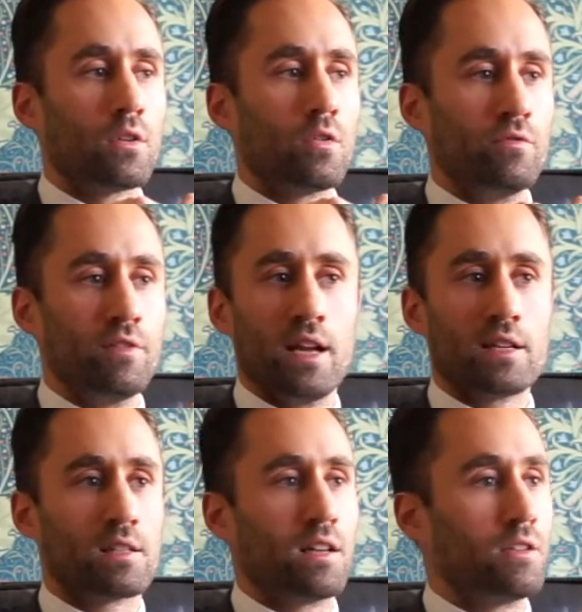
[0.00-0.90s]
called
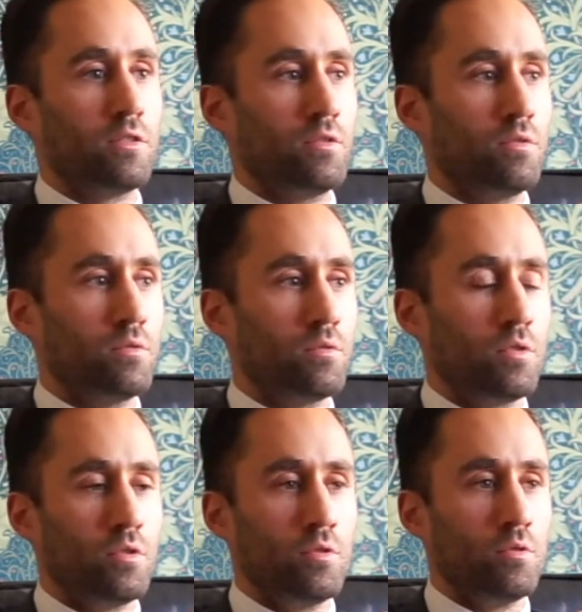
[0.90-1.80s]
Vanessa,
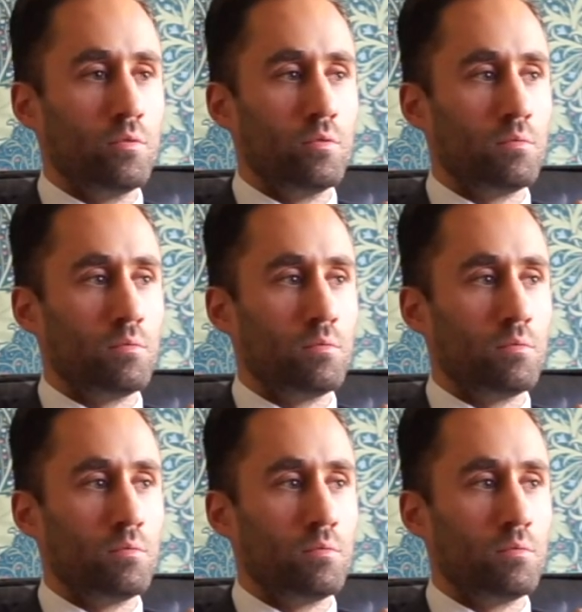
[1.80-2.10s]
who